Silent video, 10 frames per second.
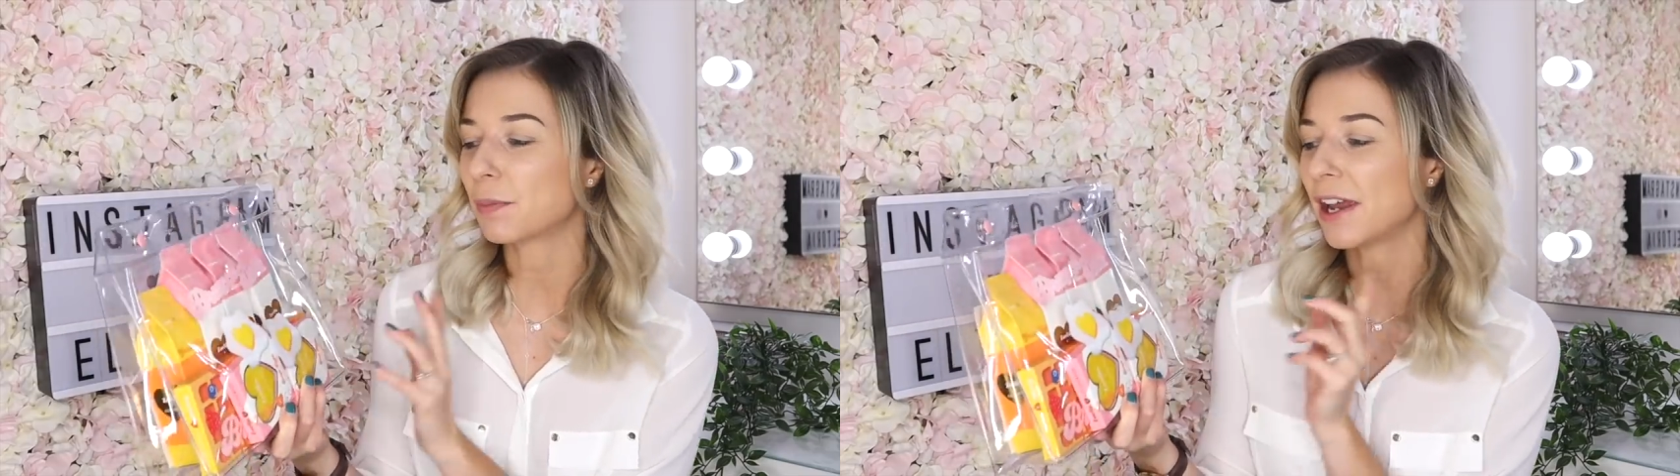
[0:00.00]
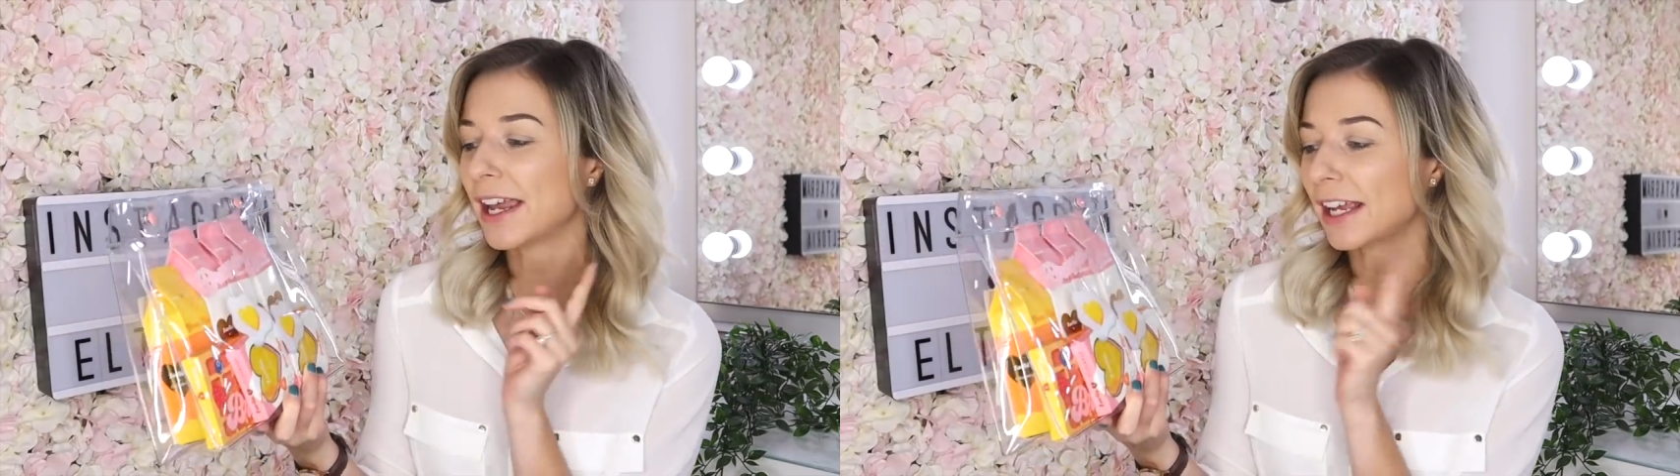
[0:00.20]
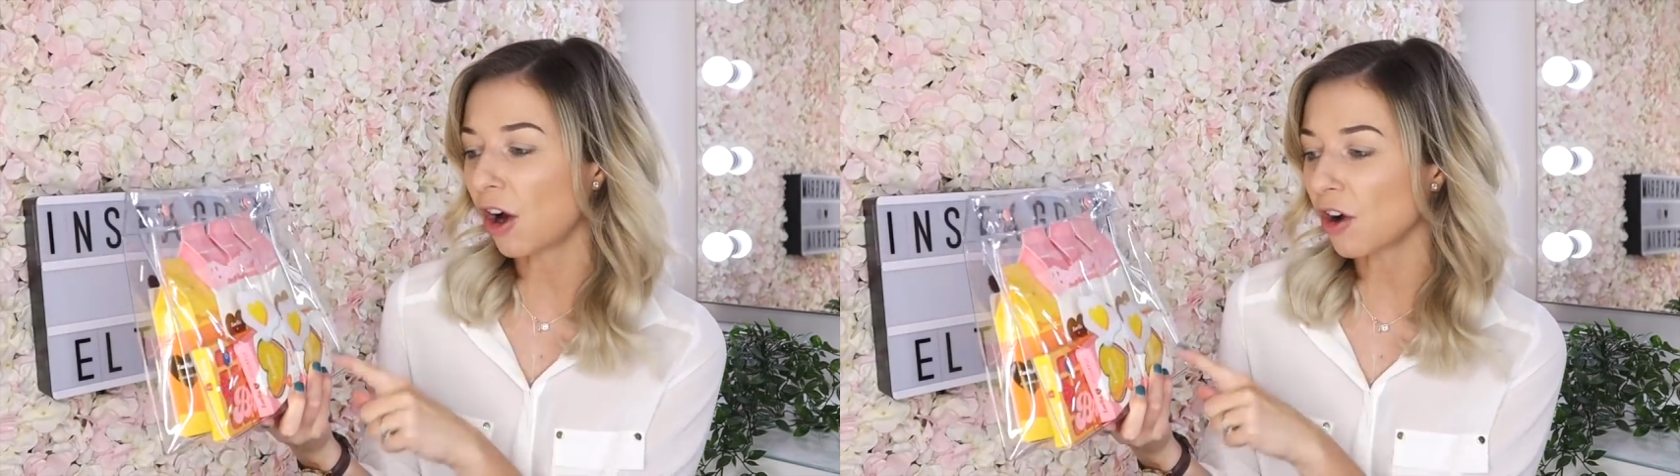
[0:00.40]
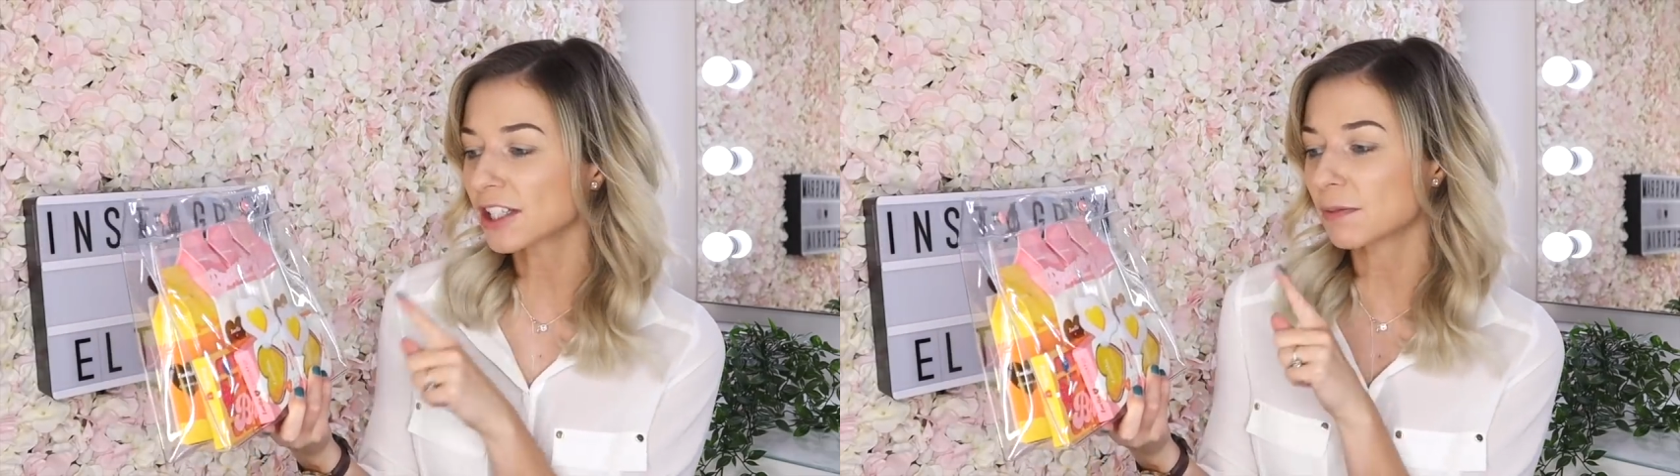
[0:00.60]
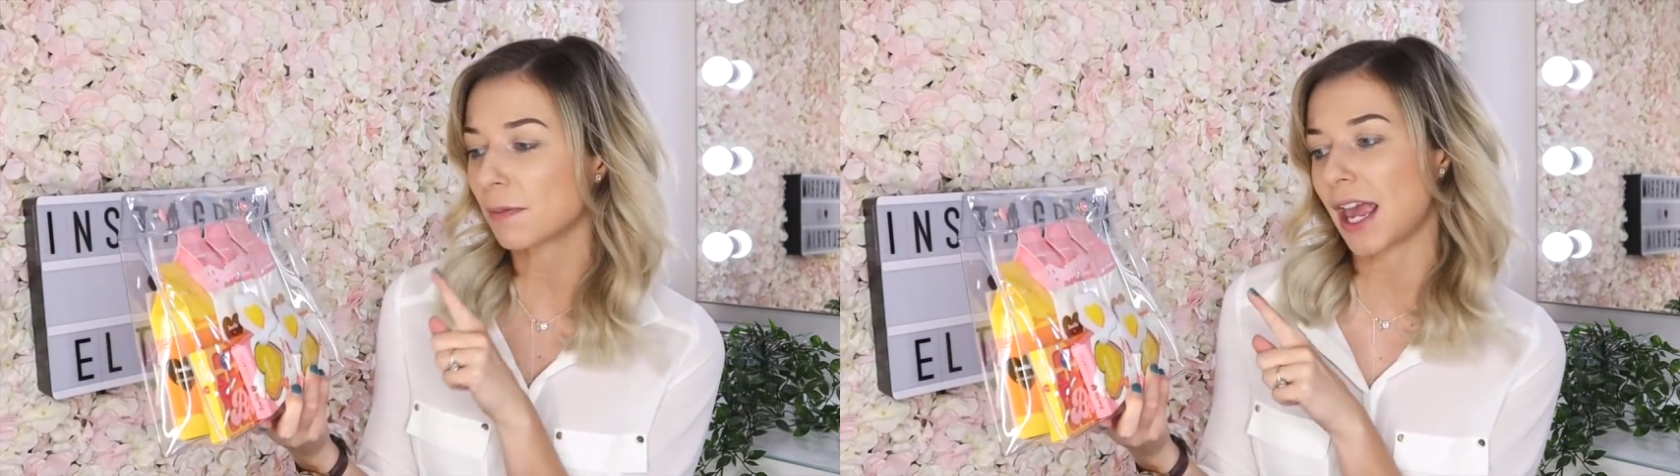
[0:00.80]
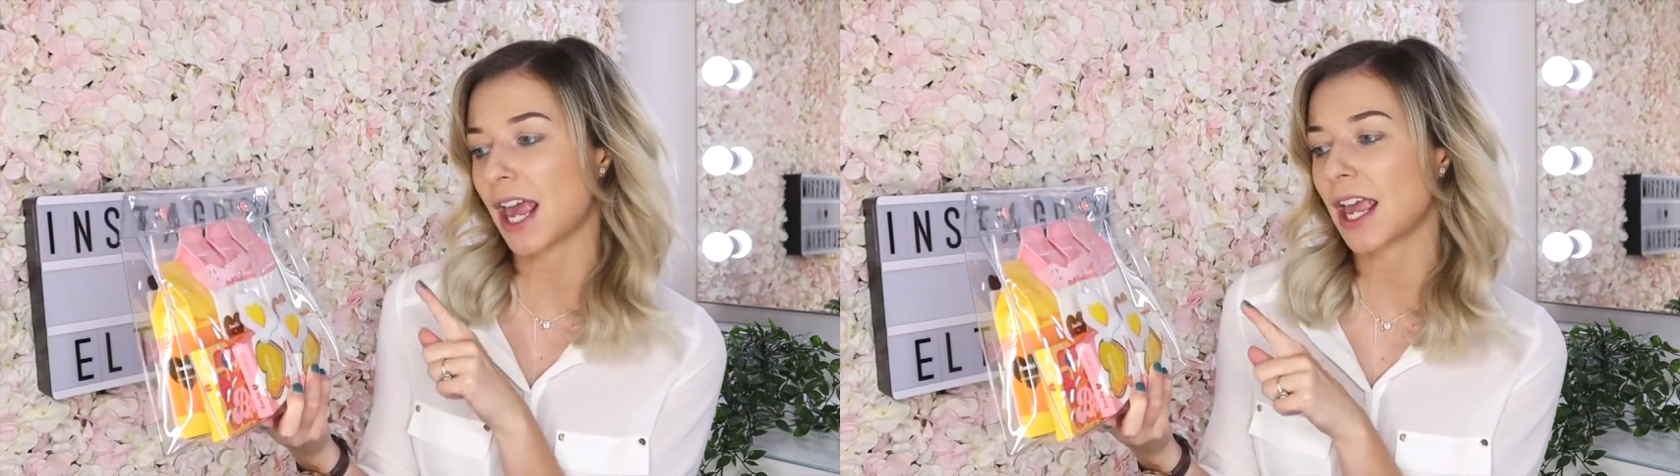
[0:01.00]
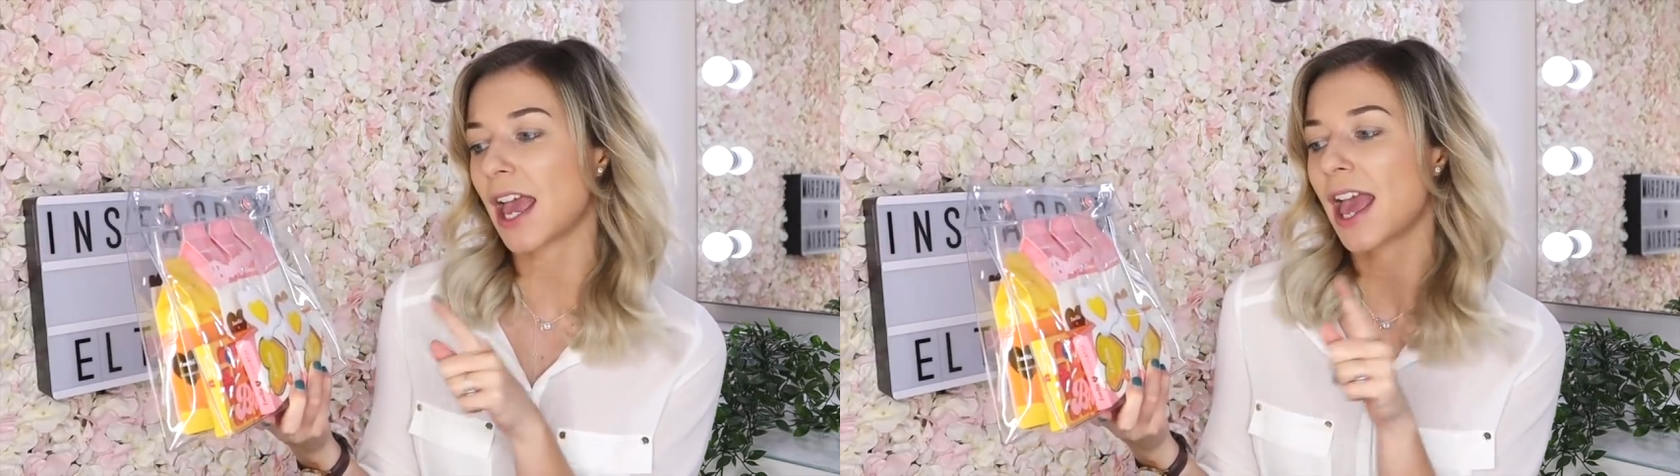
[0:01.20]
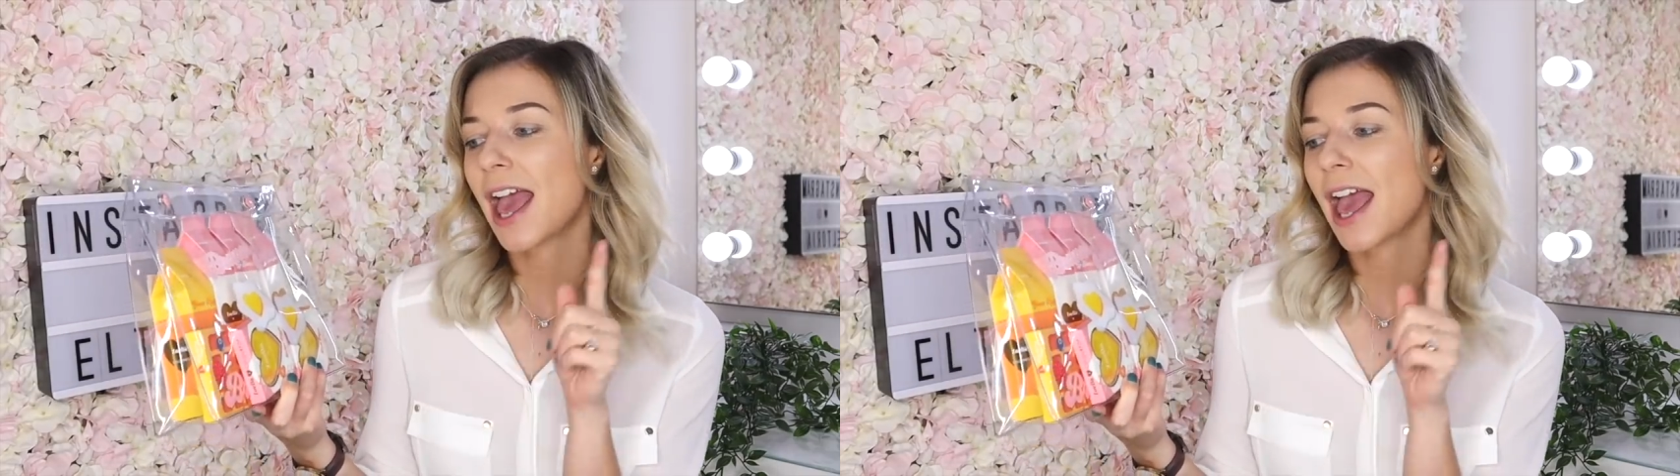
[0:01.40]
But it cost me